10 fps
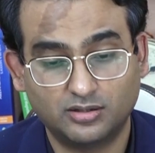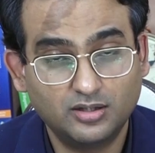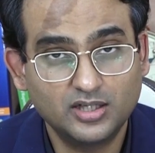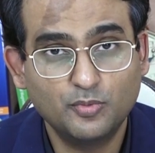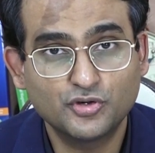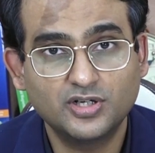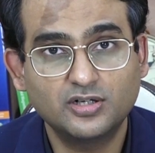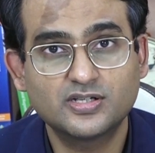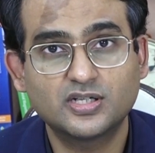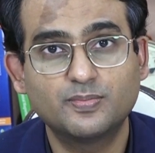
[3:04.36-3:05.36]
third
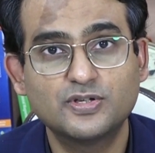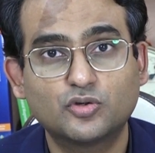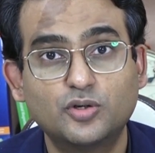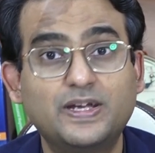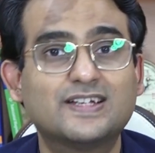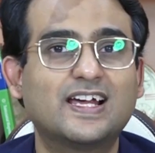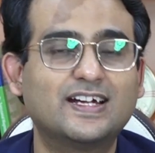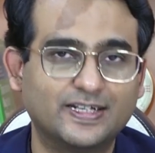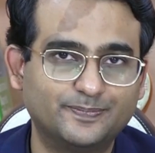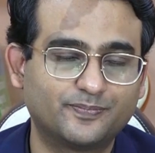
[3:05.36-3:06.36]
emotional disturbance could be
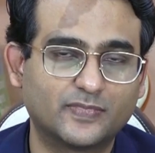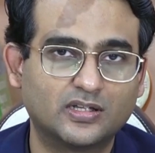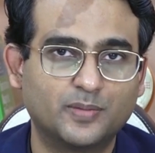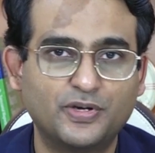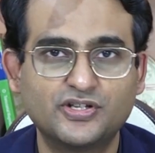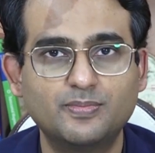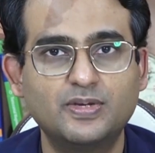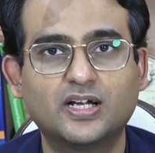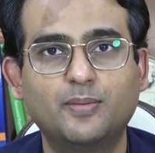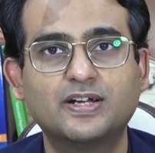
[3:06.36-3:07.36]
anxiety. The patient
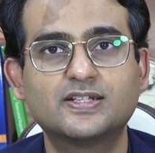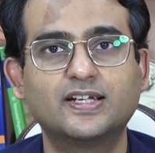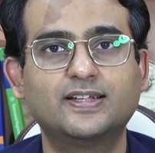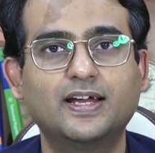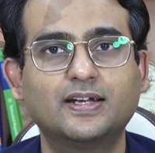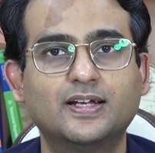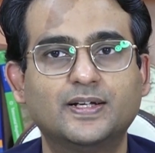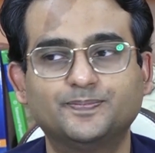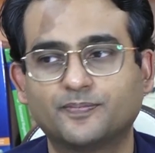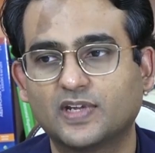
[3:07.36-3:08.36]
may come and say that
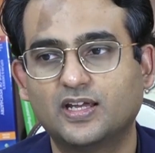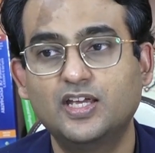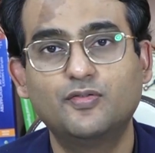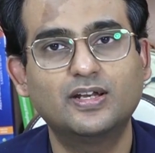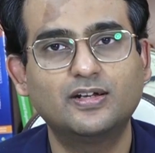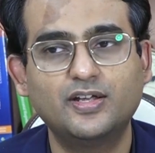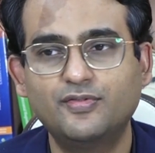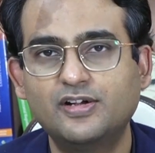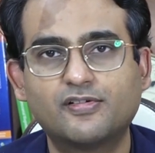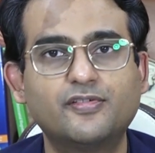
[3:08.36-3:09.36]

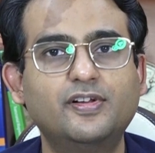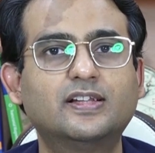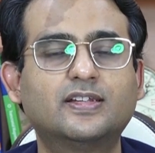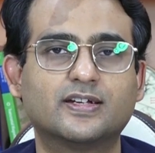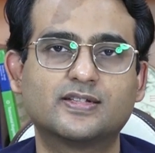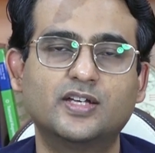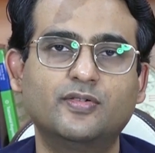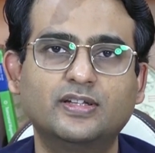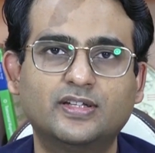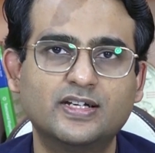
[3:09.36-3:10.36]
even trivial things,
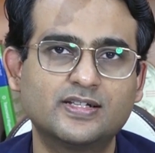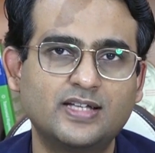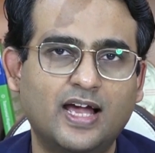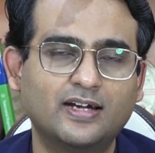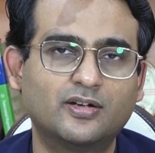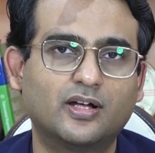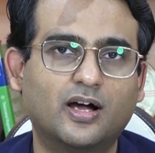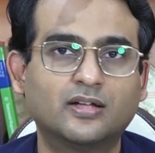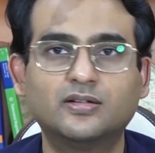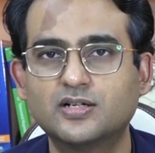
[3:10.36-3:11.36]
even things that
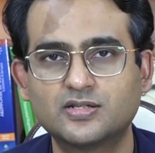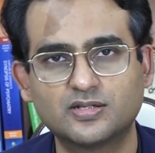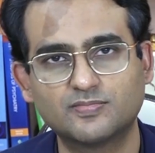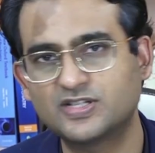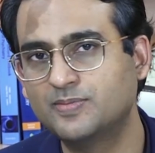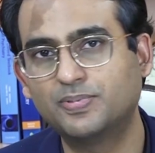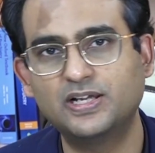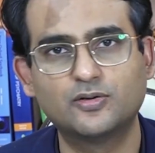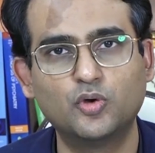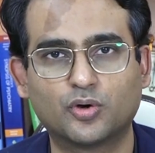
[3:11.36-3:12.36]
others
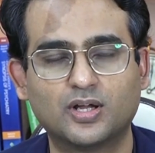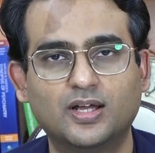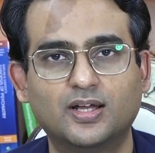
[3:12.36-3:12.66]
simply ignore,